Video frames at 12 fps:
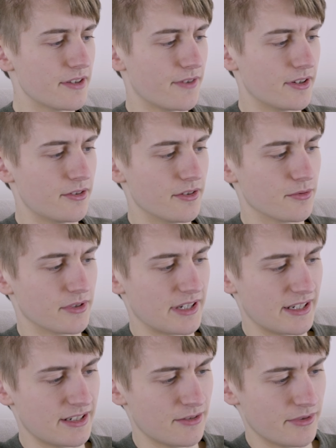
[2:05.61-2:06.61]
if I do this
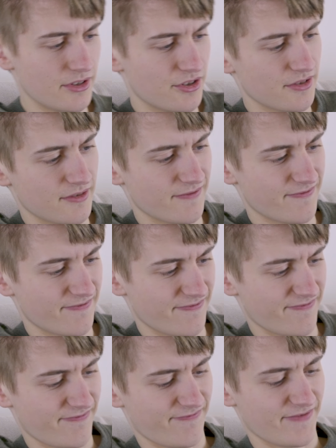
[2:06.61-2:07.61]
one-handed, which
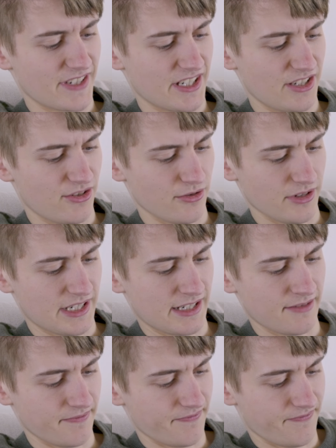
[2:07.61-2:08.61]
I sort of
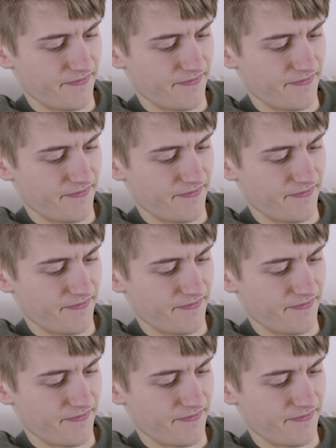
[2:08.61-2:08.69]
can't.